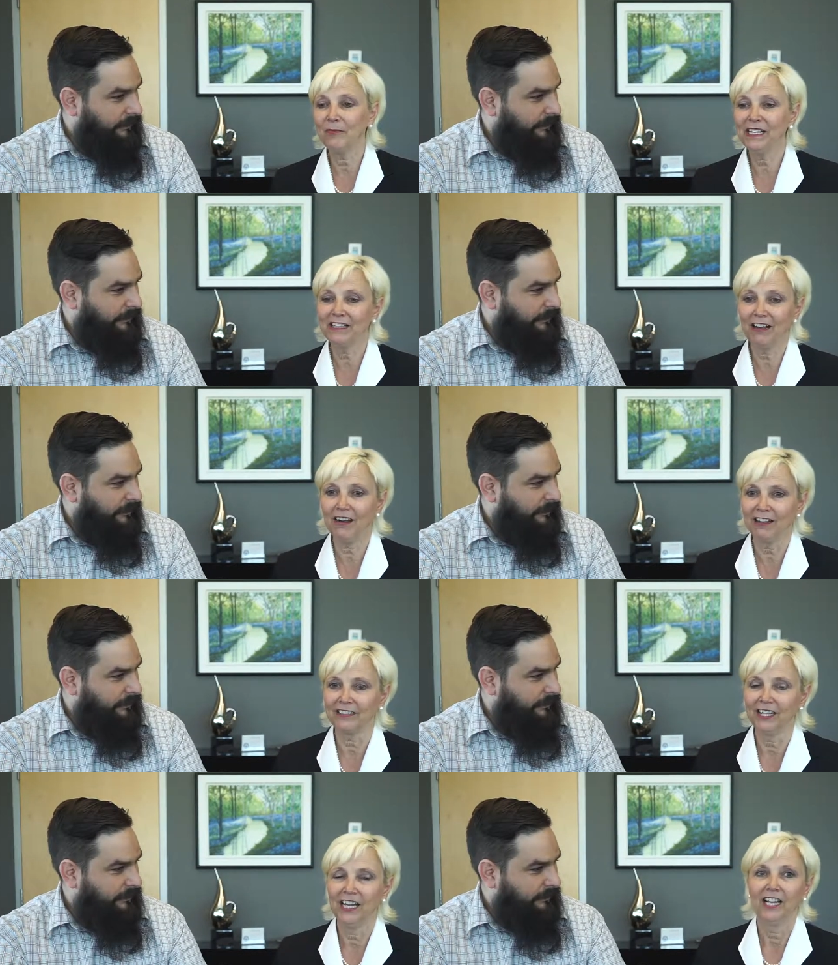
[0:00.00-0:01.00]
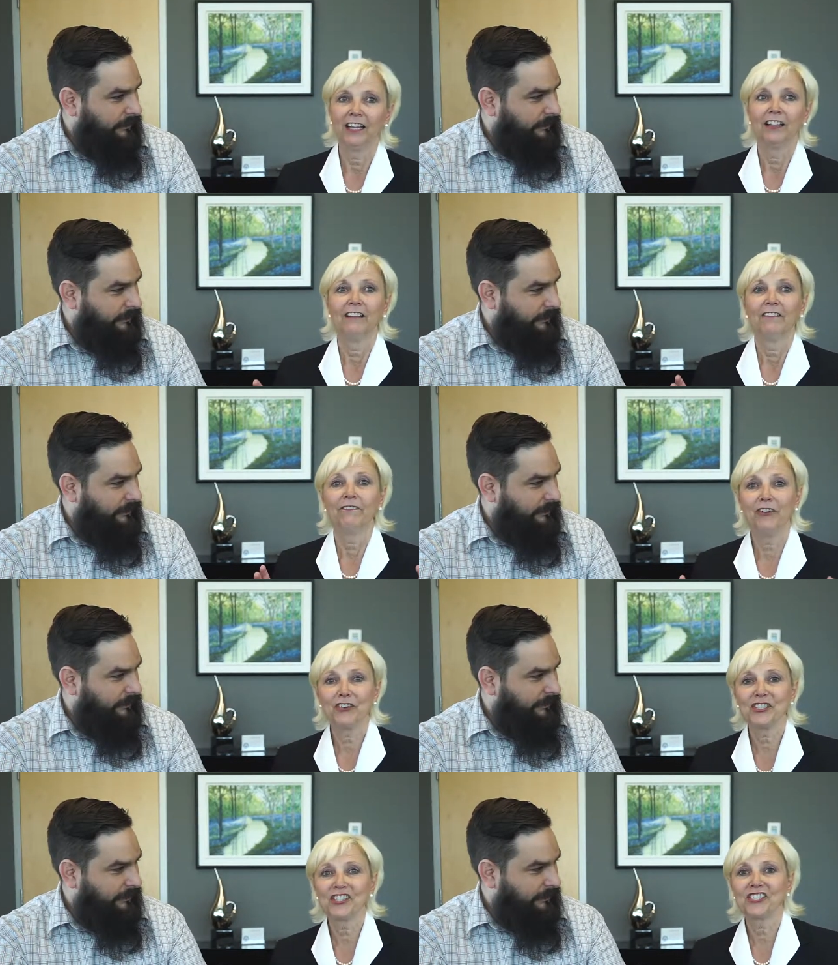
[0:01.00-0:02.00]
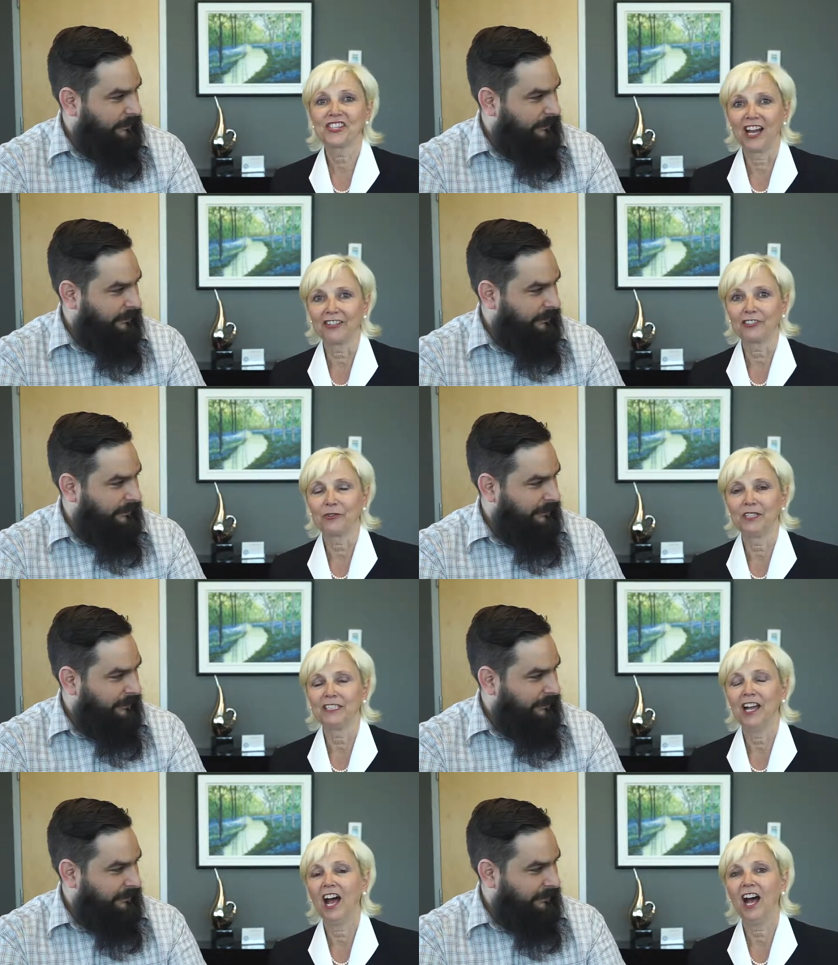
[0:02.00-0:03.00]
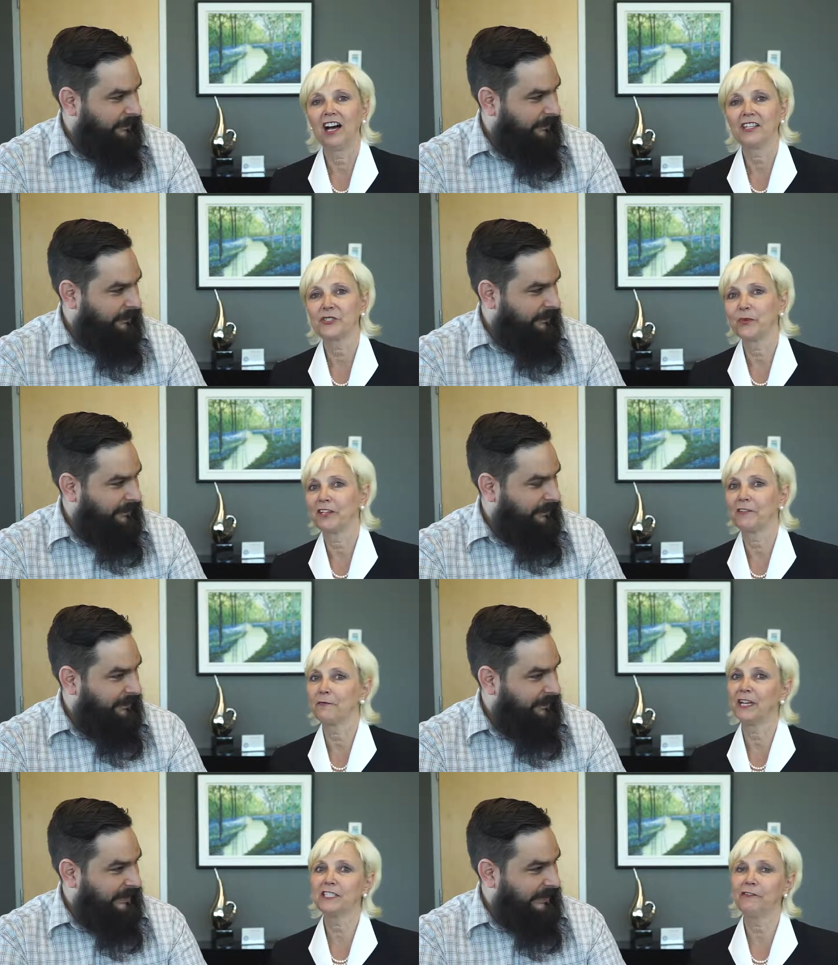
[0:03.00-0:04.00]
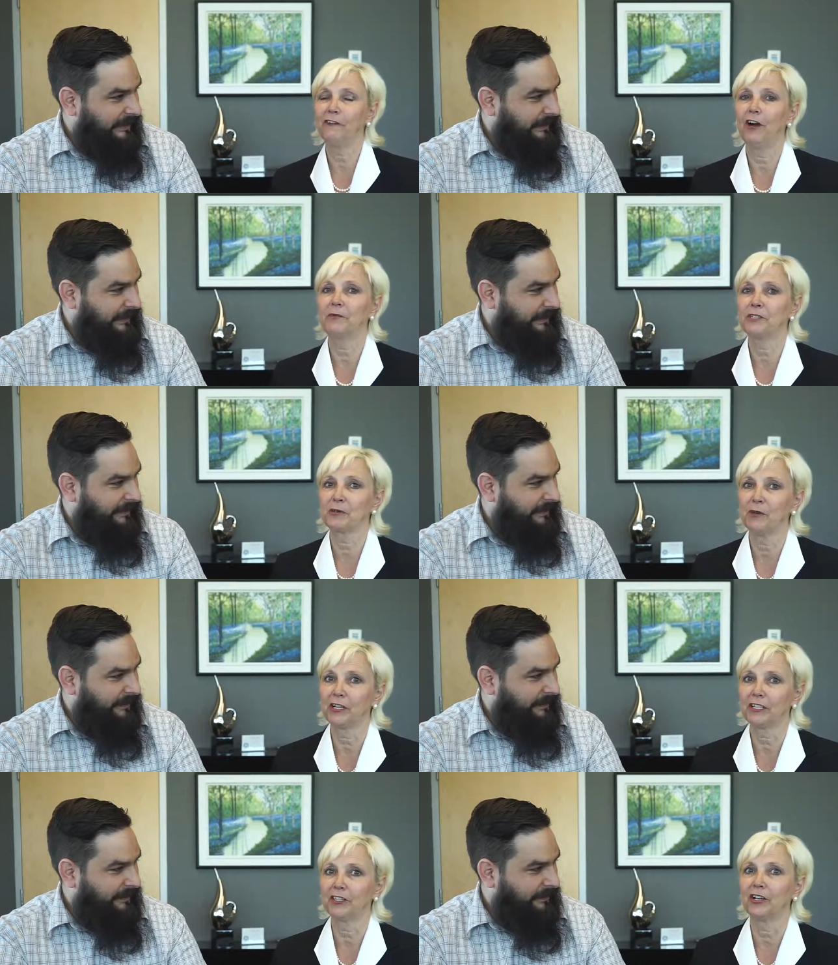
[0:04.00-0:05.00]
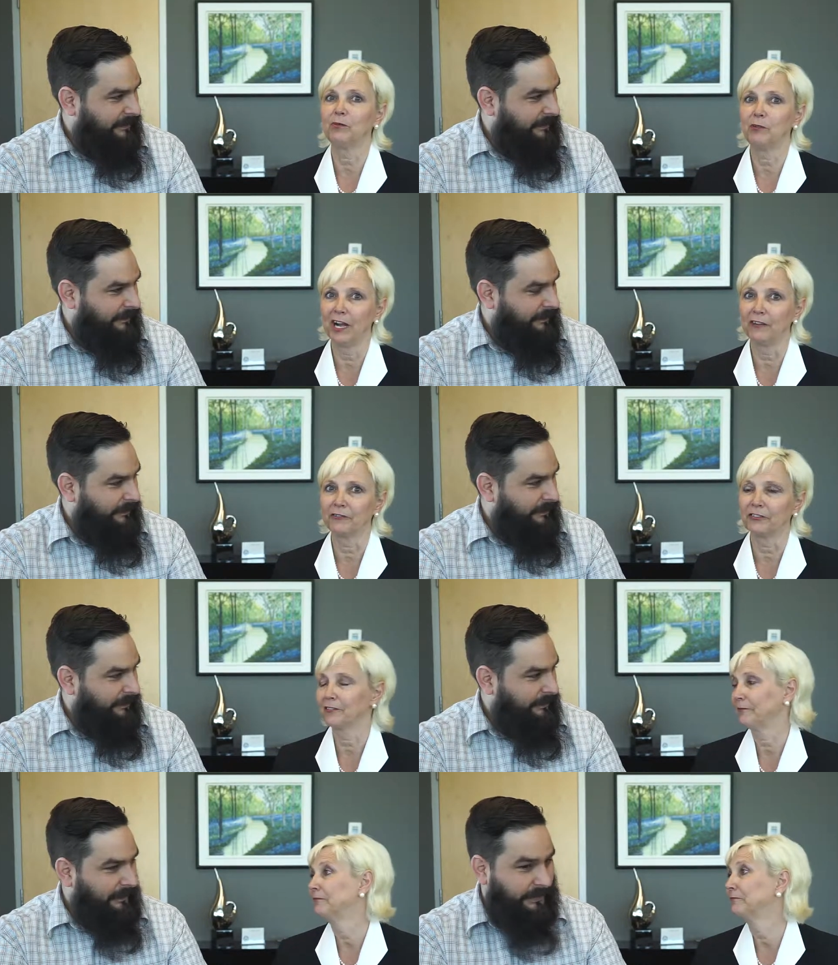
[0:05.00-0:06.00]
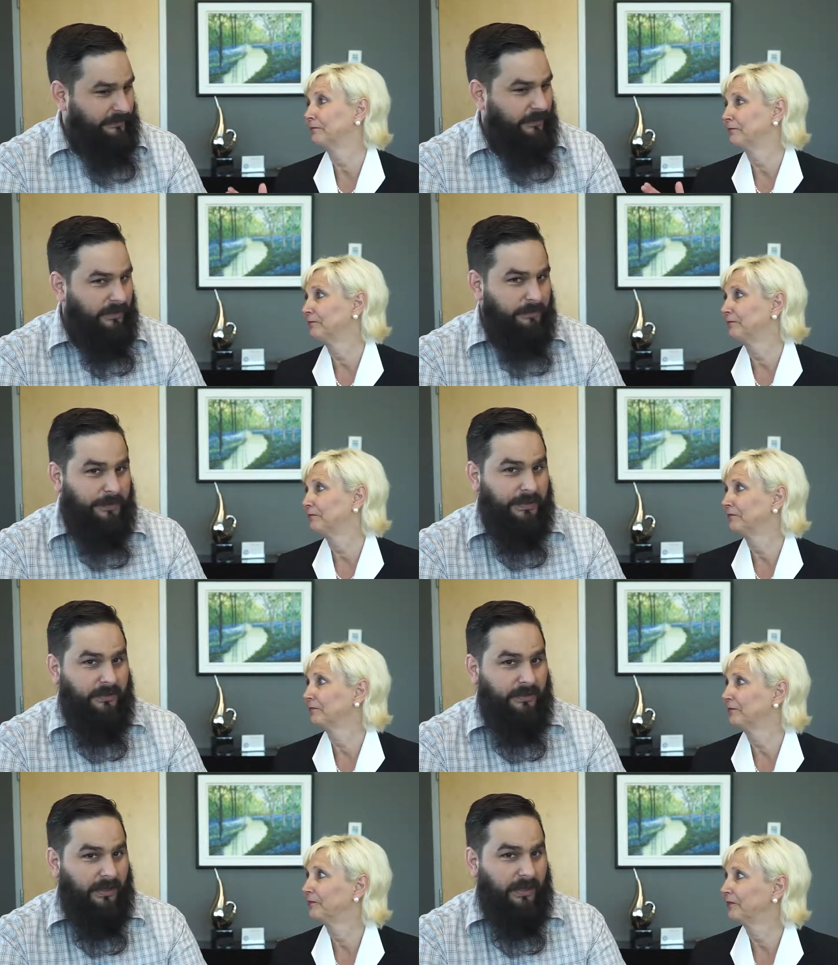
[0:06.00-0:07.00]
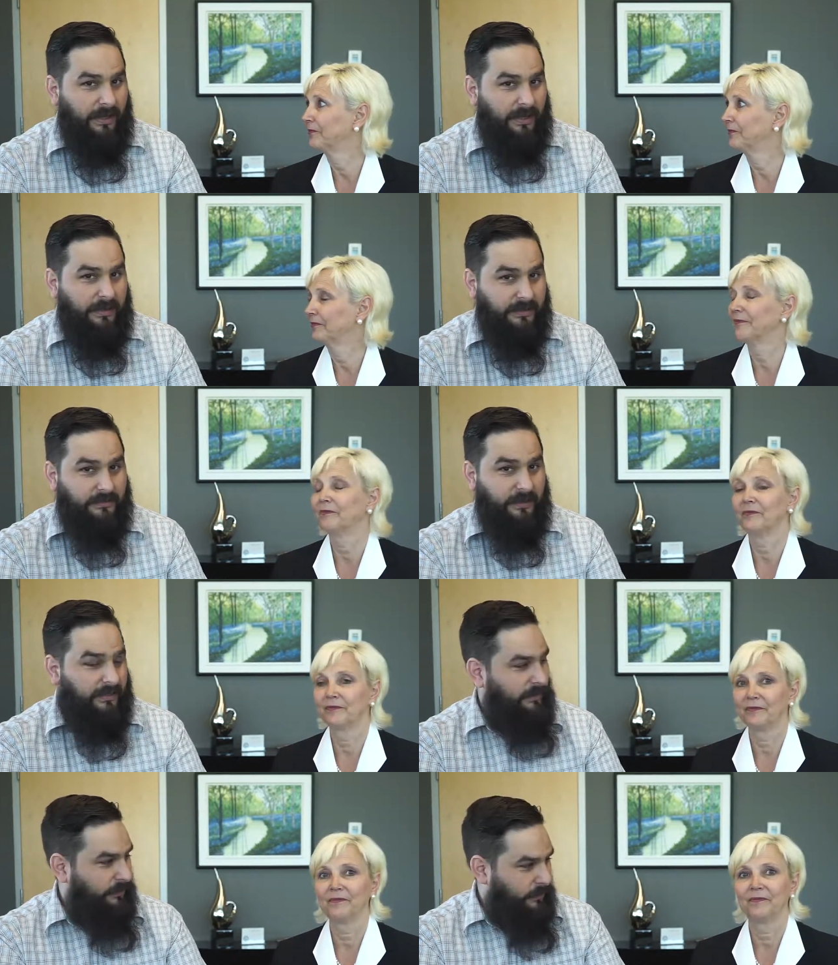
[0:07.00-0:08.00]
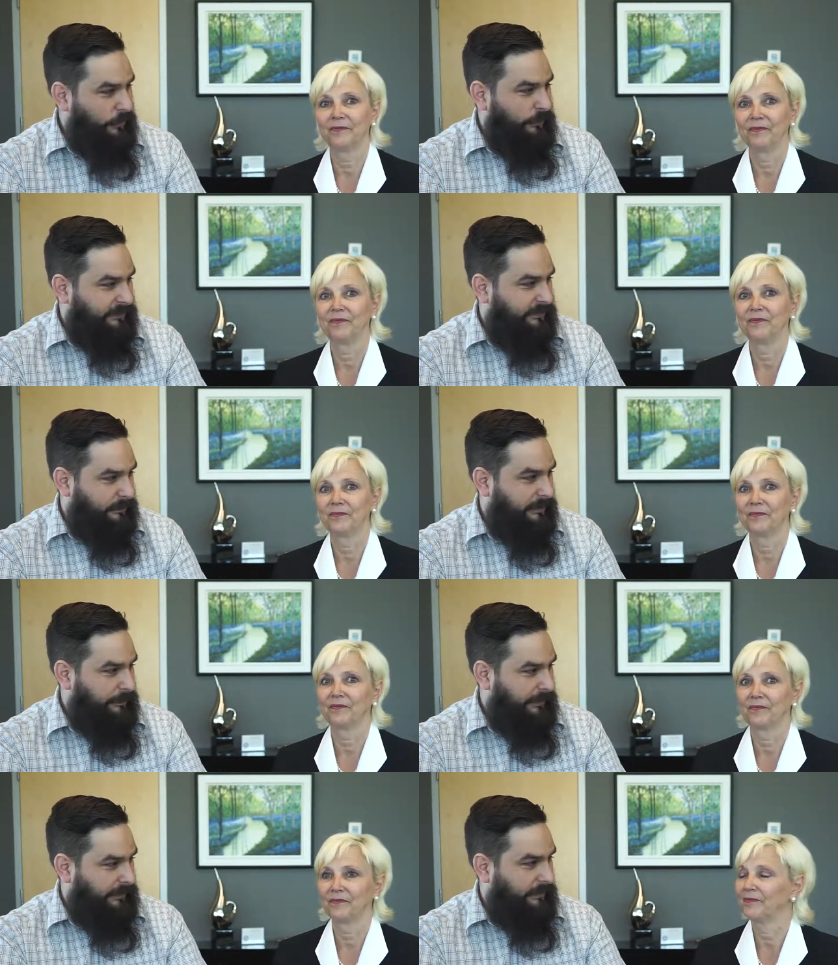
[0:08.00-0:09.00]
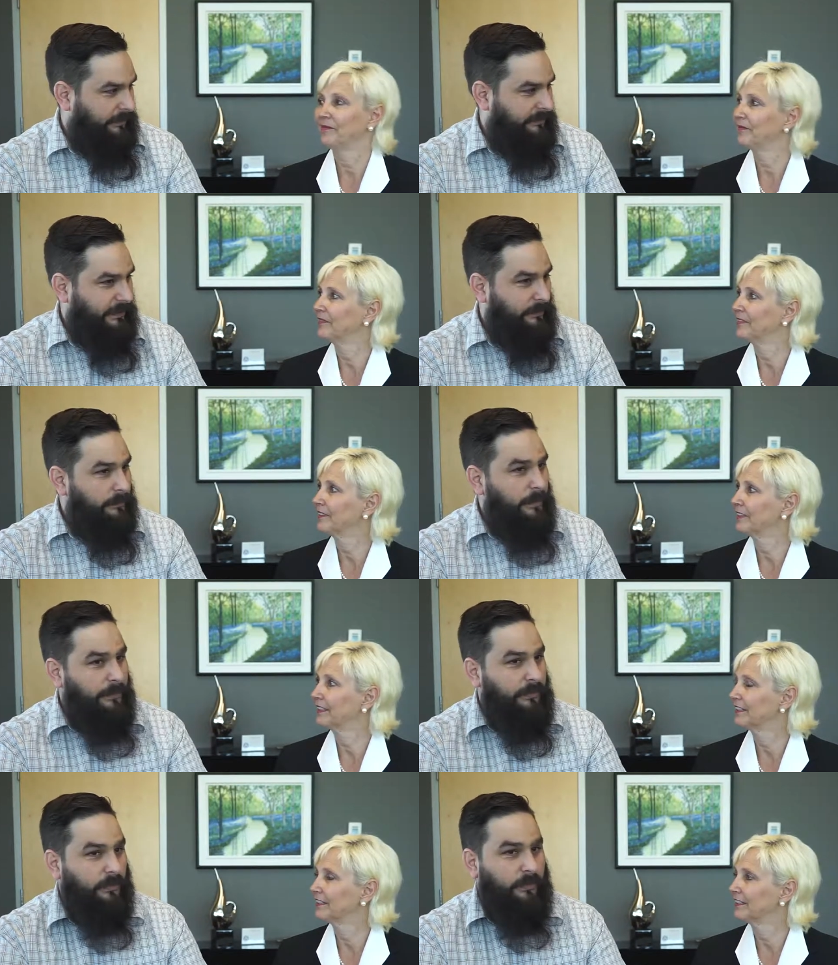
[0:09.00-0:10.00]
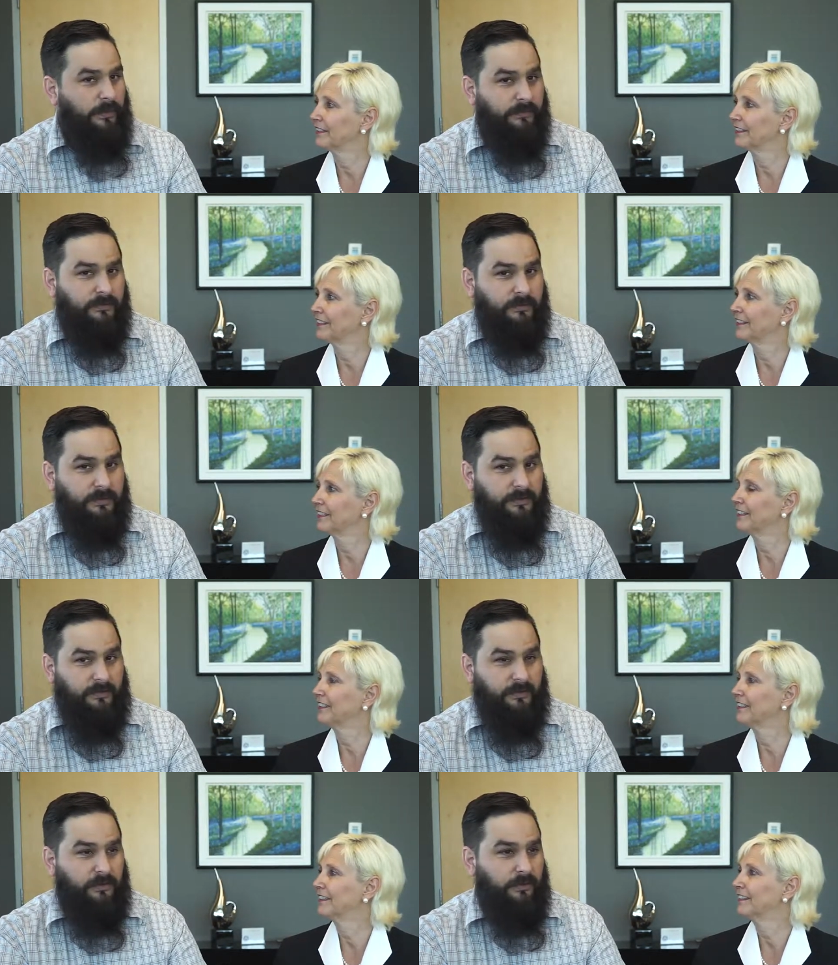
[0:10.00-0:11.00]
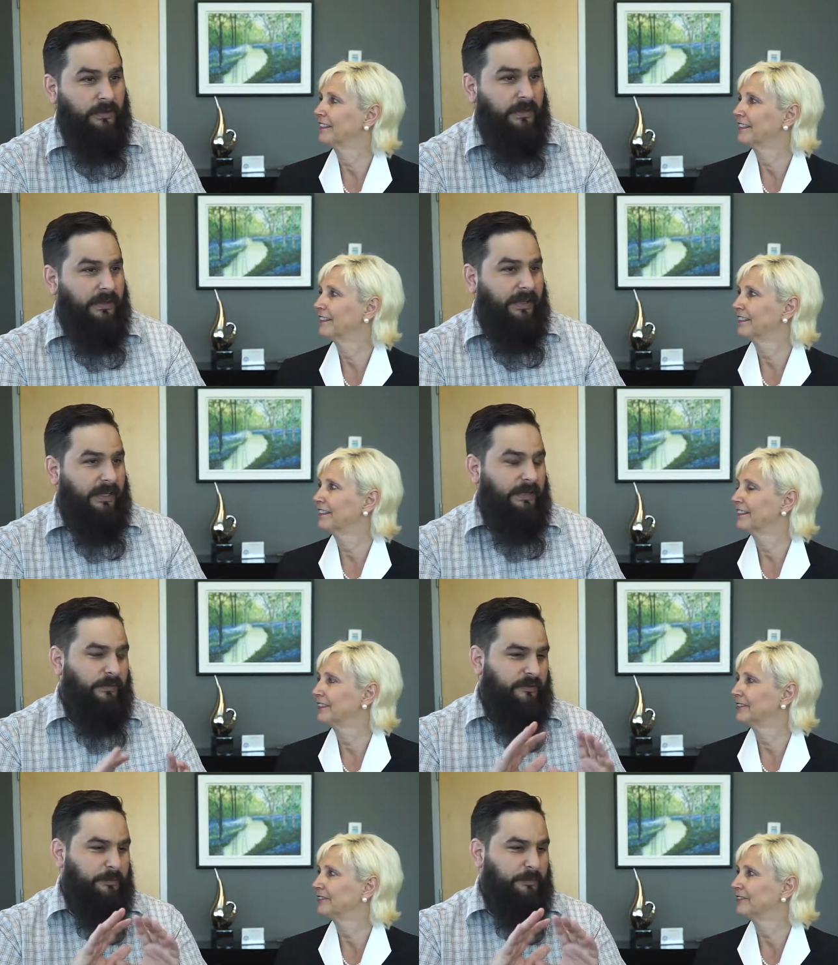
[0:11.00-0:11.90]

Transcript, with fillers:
Speaker 1: my God, Fort Saskatchewan has one of the best farmers market around.
Speaker 2: It's gotten bigger. It's gotten noticeably bigger, because I remember going a few years ago and it was